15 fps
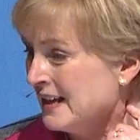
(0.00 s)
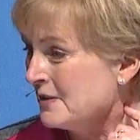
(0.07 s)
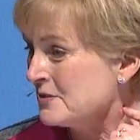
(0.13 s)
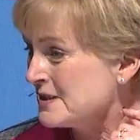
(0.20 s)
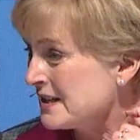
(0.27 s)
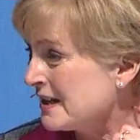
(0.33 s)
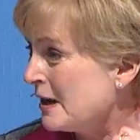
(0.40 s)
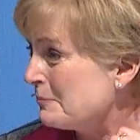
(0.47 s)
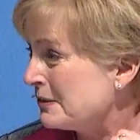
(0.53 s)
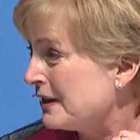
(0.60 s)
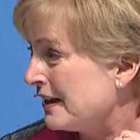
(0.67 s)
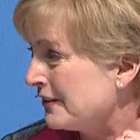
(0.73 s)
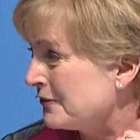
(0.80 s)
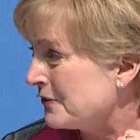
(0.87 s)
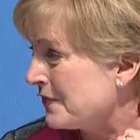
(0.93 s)
was a couple
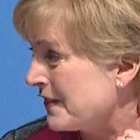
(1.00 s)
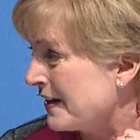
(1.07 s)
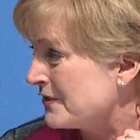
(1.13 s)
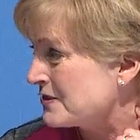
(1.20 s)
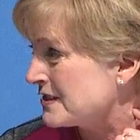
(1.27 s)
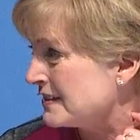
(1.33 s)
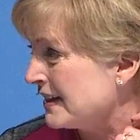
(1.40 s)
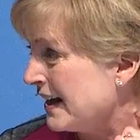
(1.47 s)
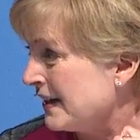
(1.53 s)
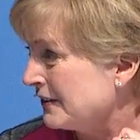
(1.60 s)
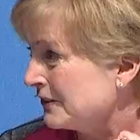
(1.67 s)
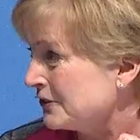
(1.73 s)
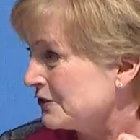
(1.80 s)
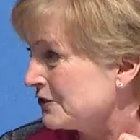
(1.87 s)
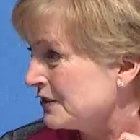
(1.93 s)
of
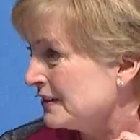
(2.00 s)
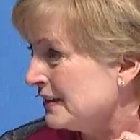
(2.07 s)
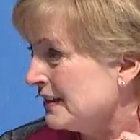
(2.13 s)
$100,000.